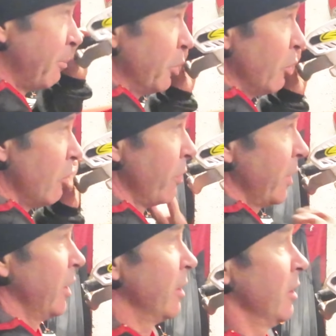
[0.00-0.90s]
I put on
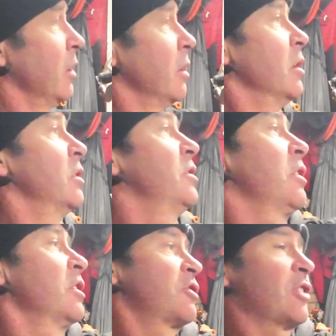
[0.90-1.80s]
the
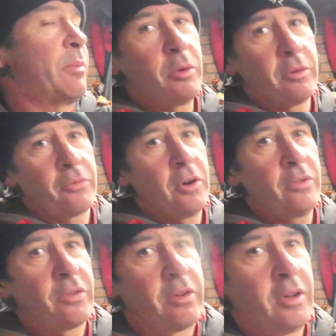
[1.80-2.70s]
tugging strap on the
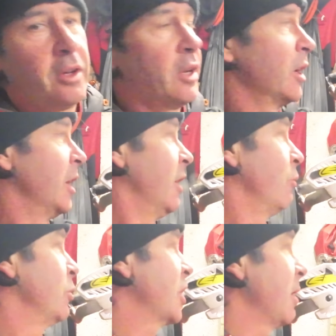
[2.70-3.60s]
front, uh,
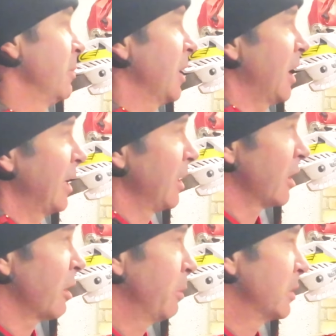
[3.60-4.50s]
which came handy
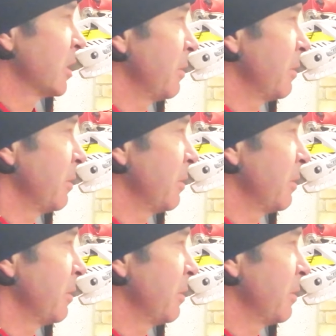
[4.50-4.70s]
a couple of